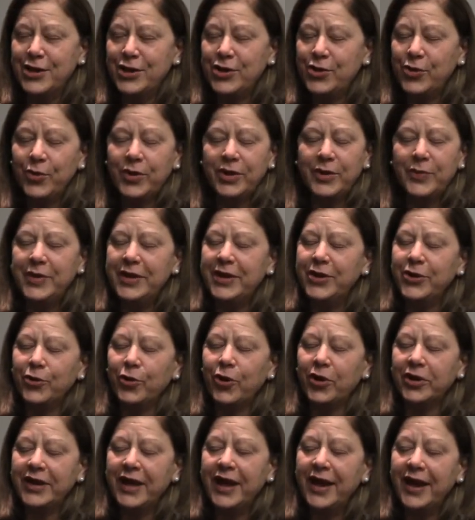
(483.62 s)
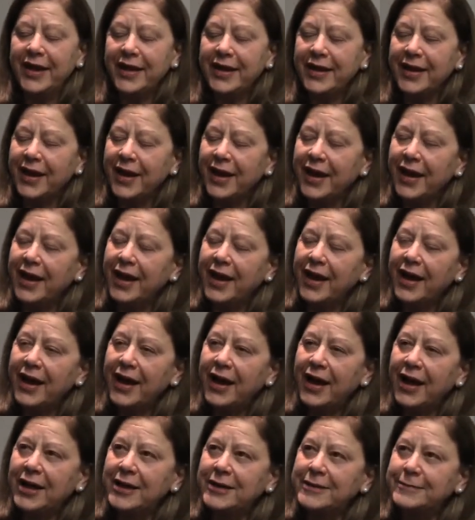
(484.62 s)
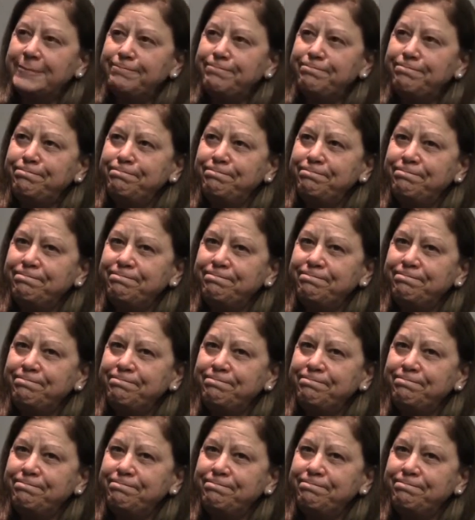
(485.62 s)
You want to be here all day.